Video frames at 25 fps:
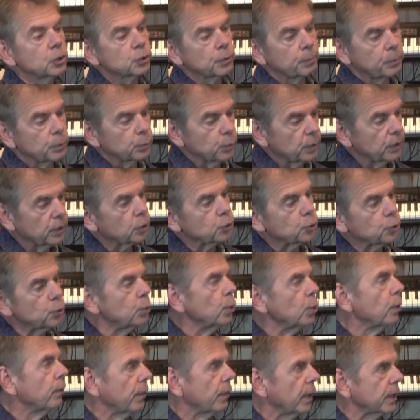So between the
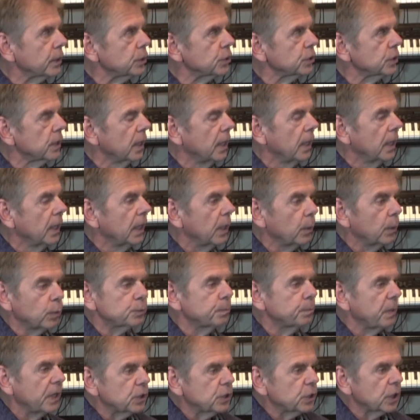two of us, it
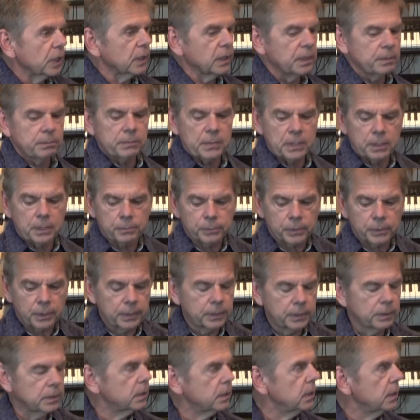was basically me
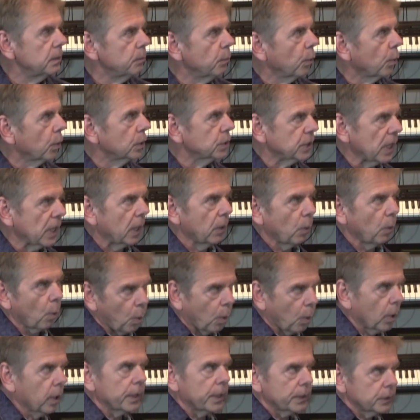playing keyboards
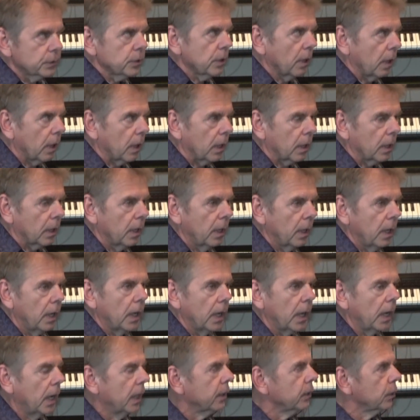or guitar,
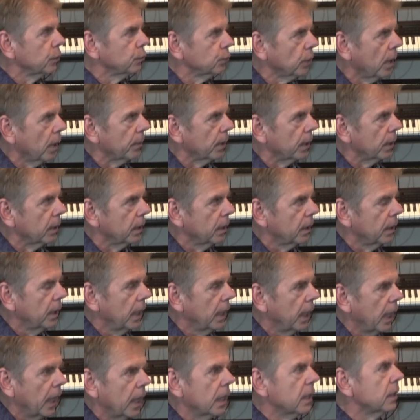and a drummer,
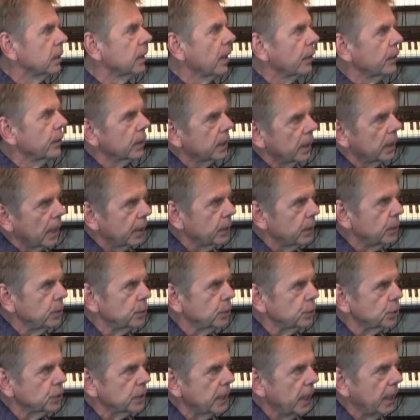and another guy
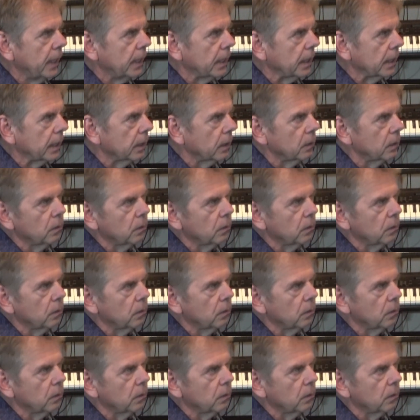who sang